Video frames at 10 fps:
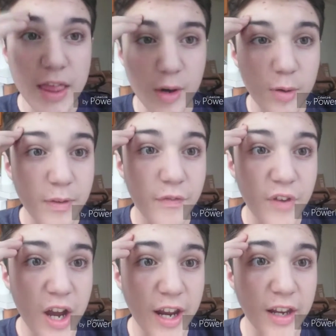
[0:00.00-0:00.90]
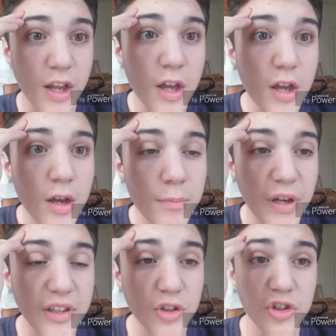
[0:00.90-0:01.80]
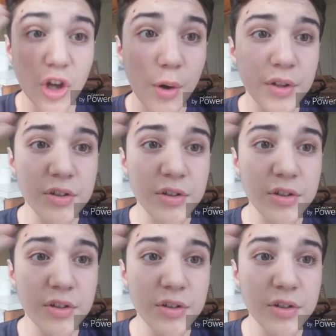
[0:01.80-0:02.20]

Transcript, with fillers: that would have been fine. But there's no